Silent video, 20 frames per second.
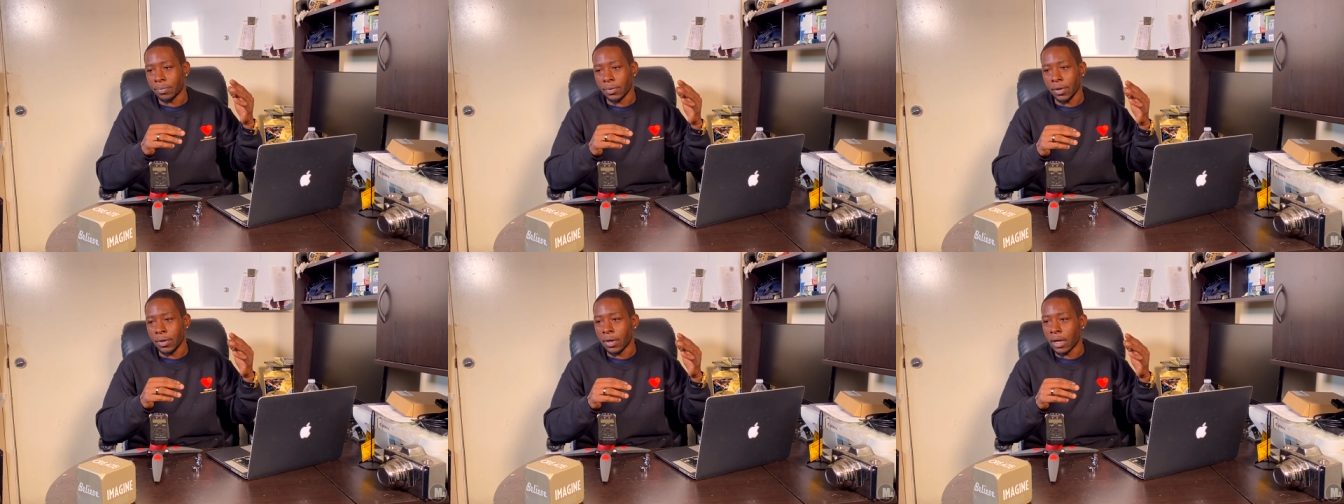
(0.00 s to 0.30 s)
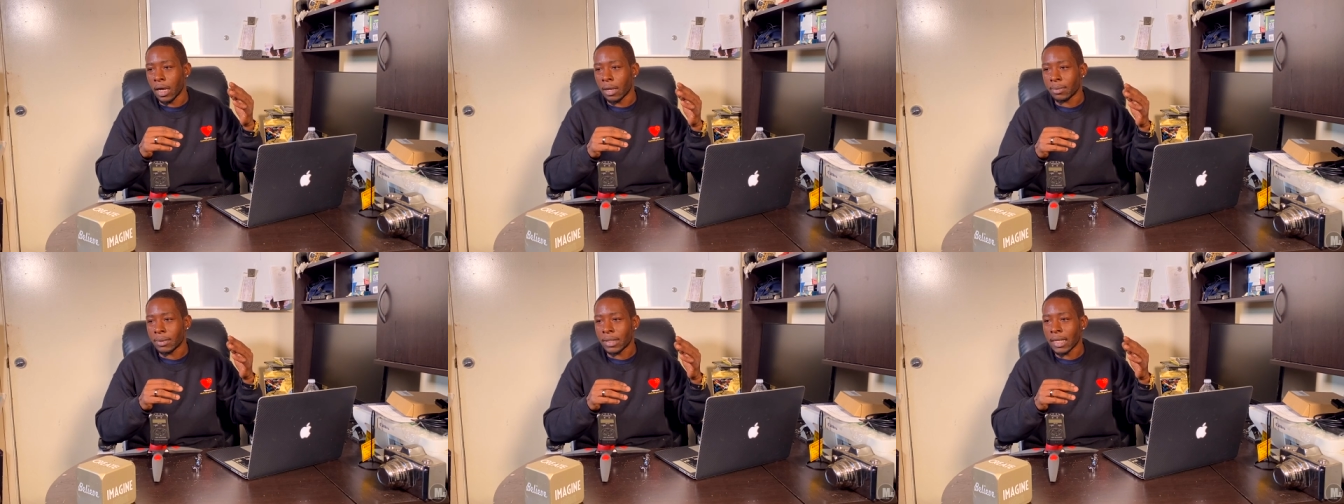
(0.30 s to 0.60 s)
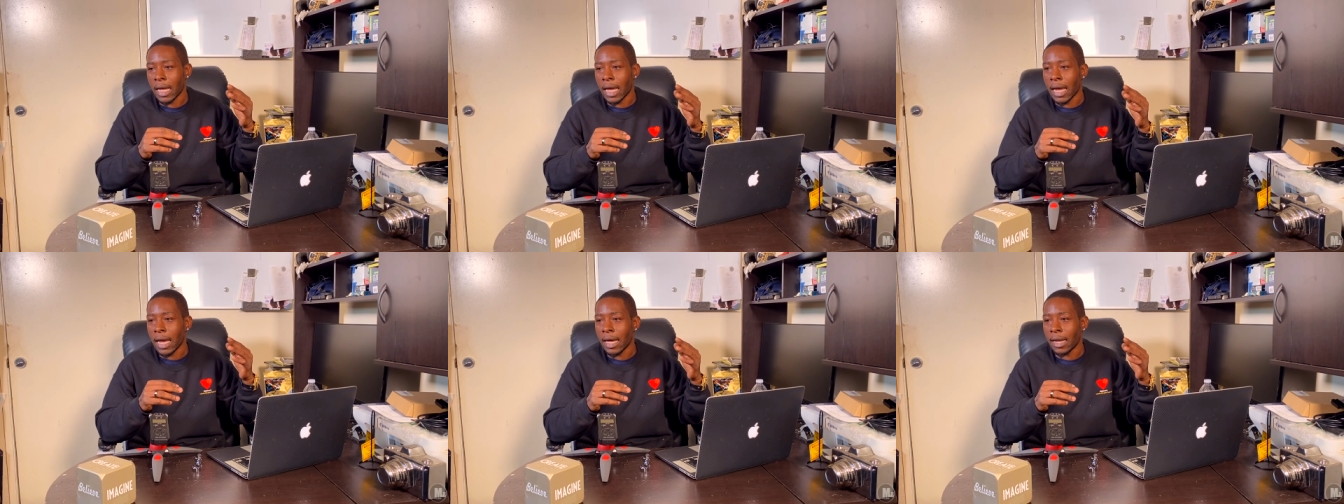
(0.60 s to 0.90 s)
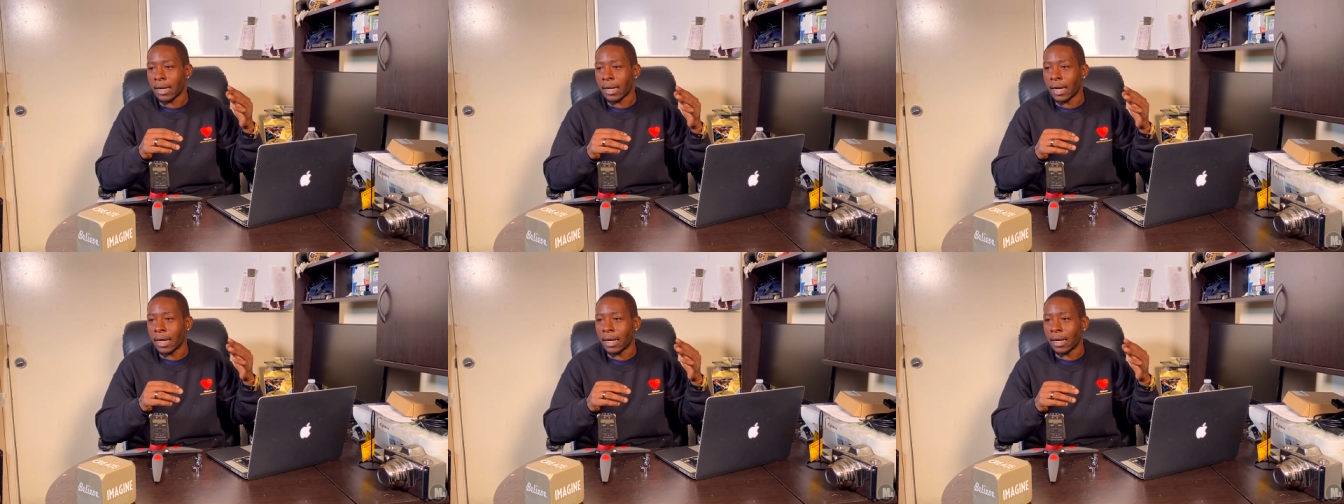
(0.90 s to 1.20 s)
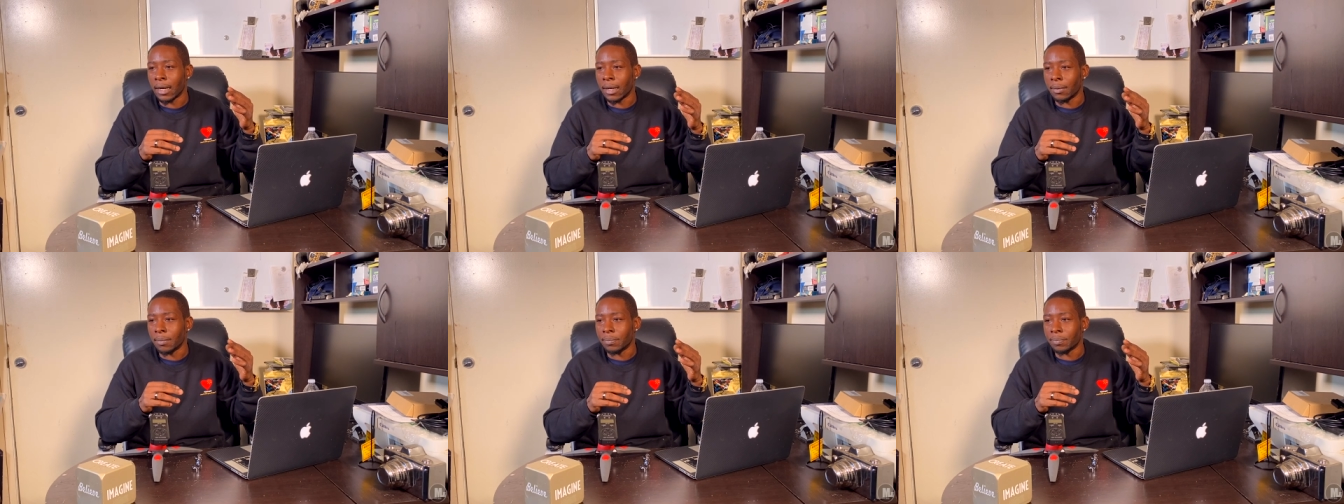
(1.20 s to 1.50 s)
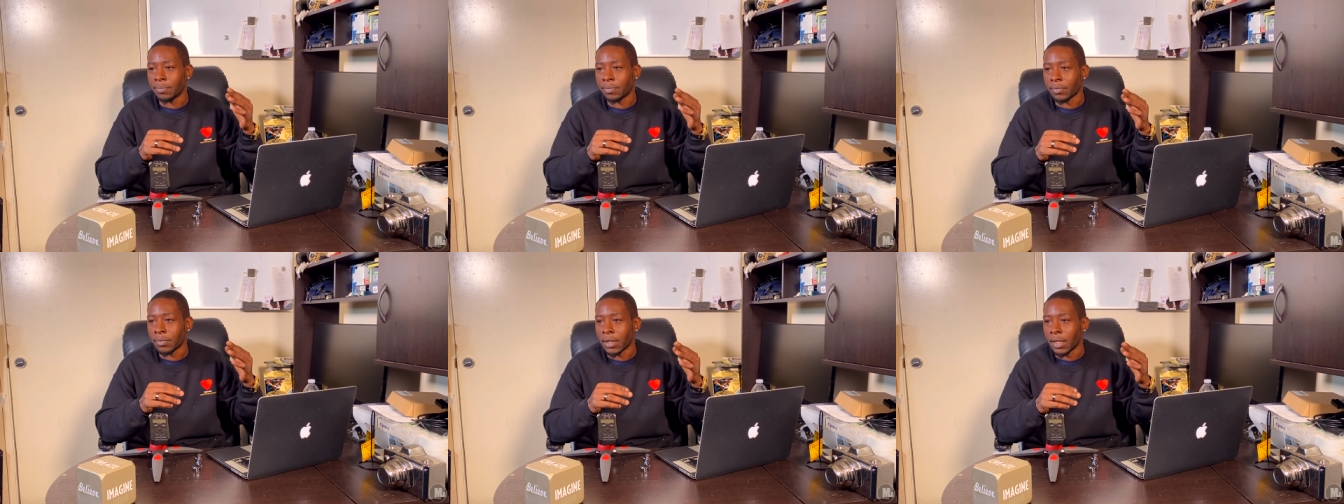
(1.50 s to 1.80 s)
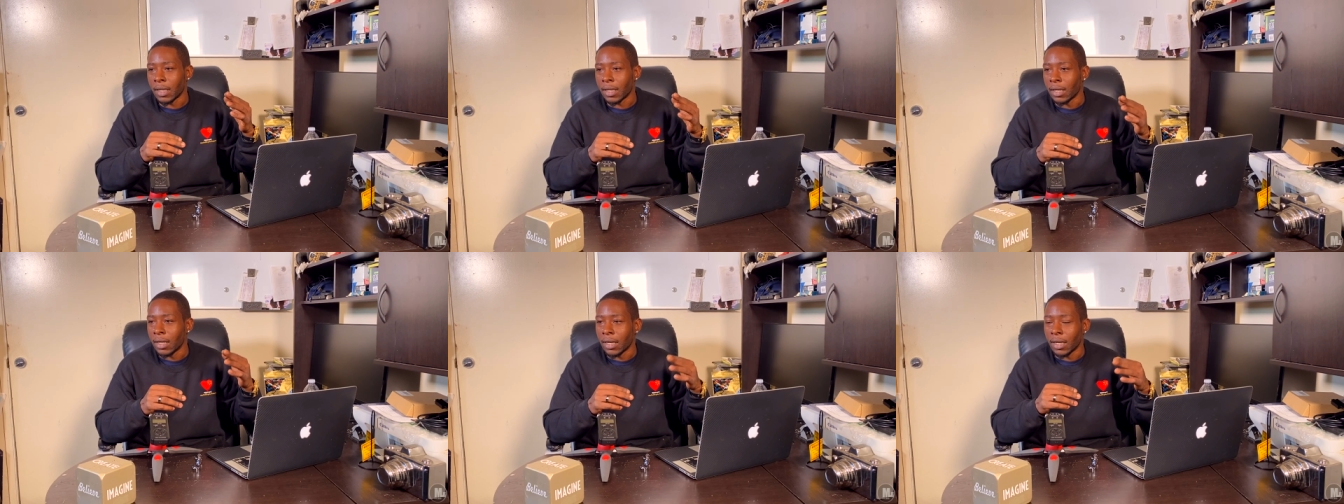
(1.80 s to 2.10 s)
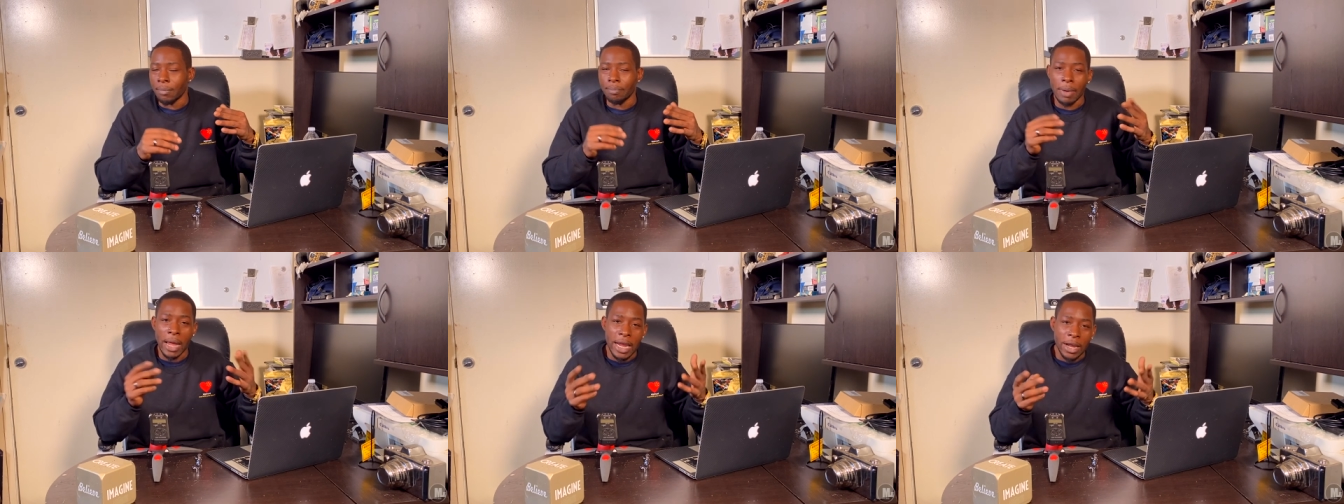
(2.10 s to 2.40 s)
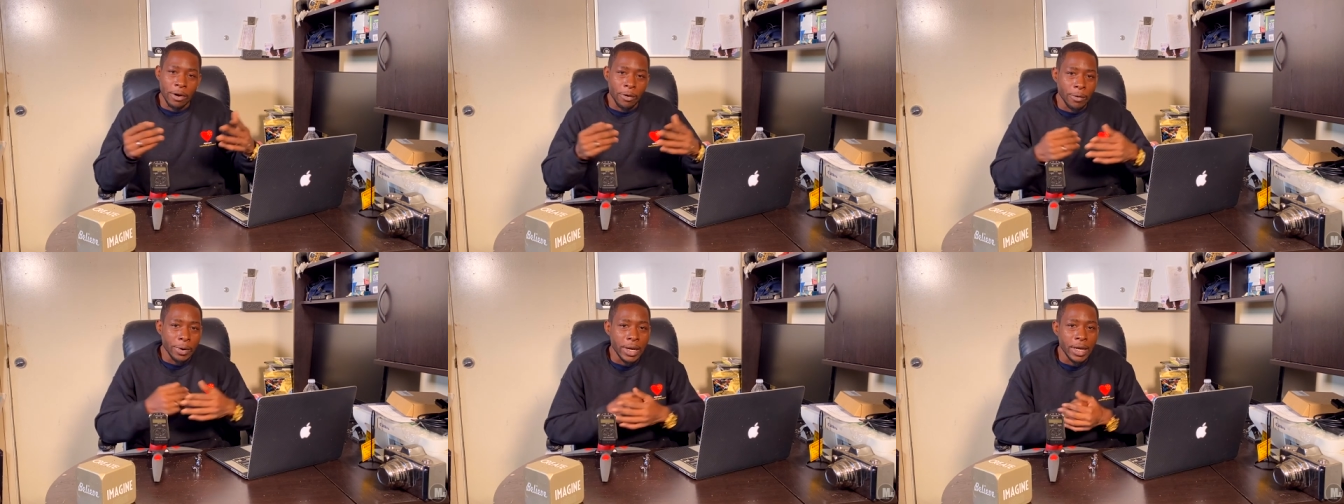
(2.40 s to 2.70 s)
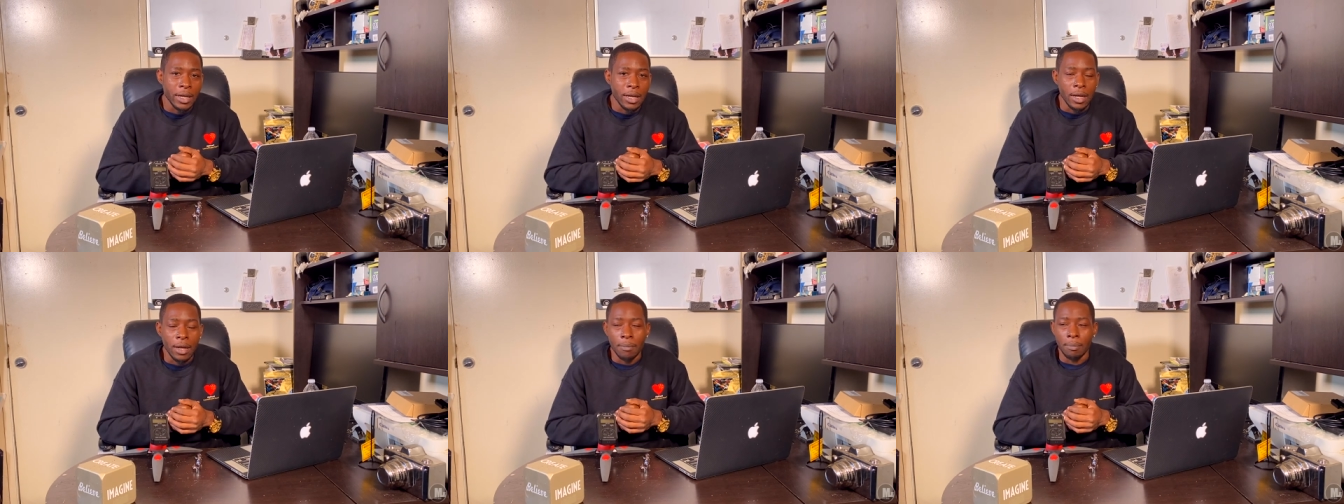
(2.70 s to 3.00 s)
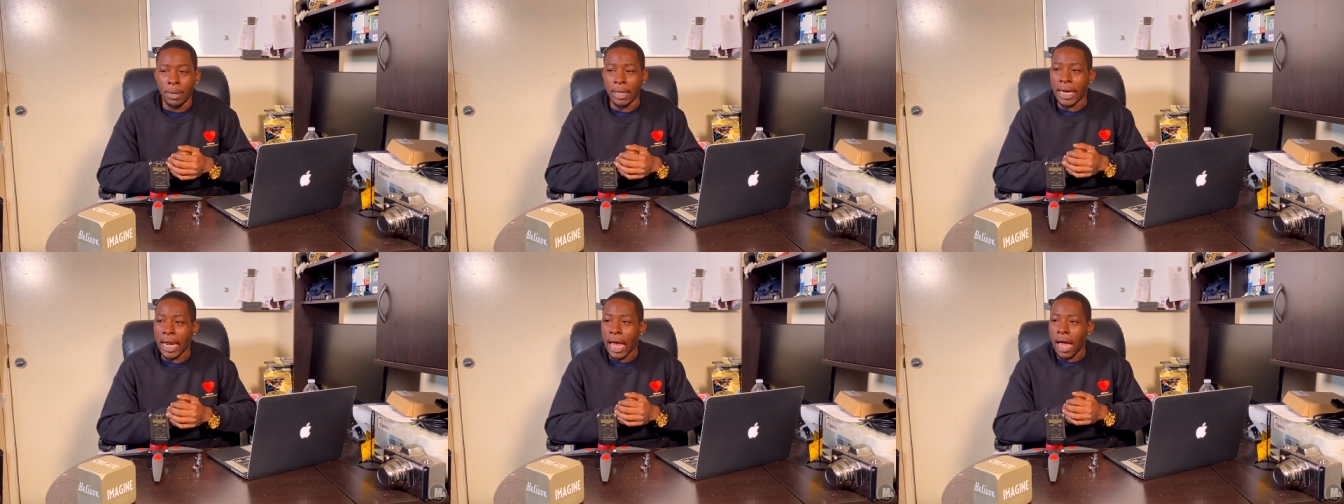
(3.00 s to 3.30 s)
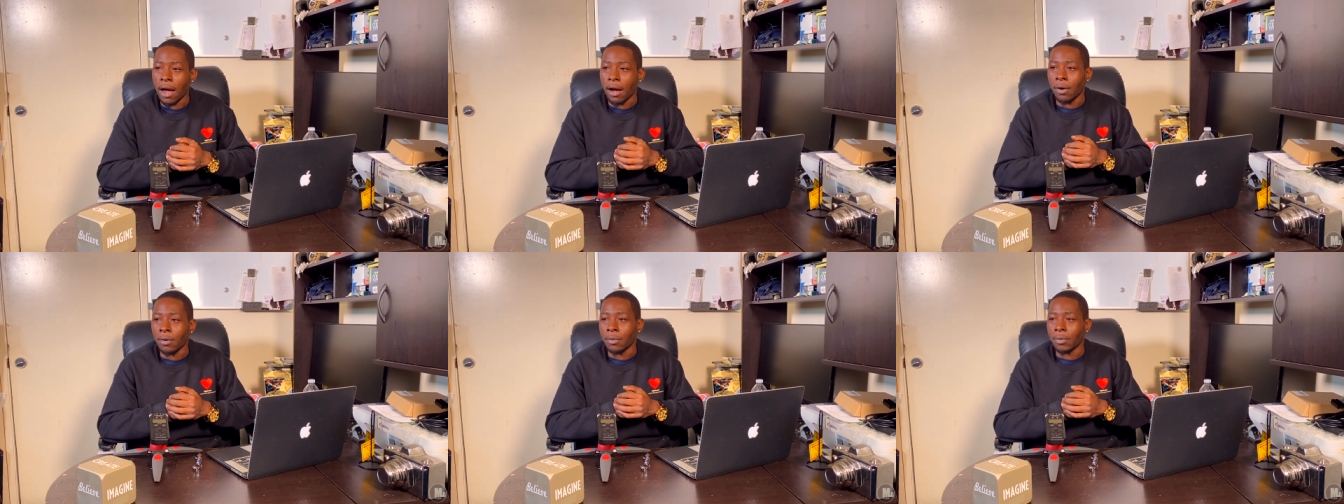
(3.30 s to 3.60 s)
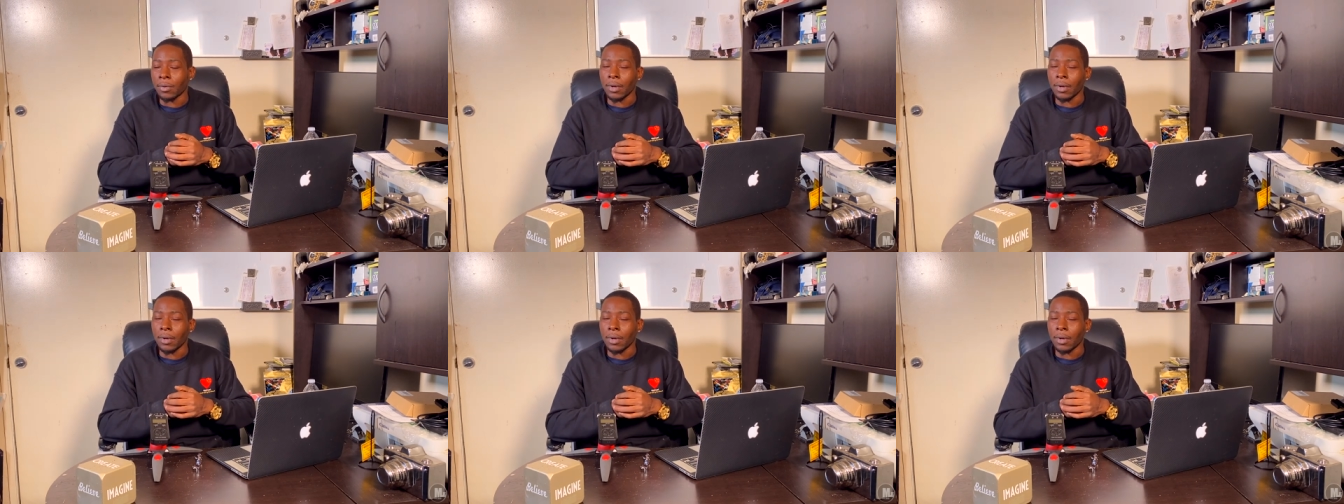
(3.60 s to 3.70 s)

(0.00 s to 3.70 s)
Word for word: you know what i'm saying um, bakery but now